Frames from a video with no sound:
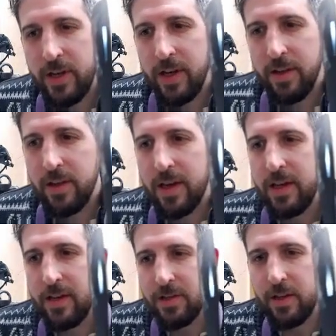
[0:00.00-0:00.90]
Now the
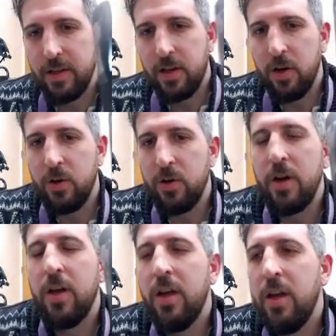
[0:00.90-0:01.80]
light is going to go
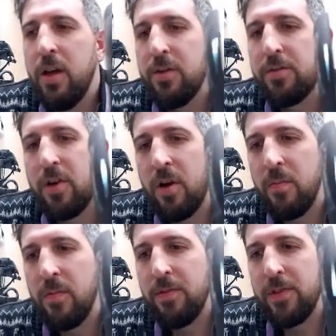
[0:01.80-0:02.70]

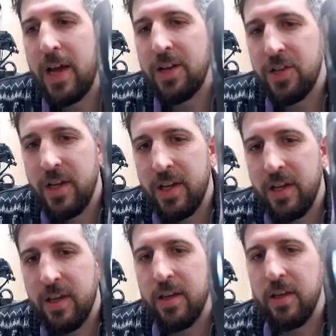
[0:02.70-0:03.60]
from flashing,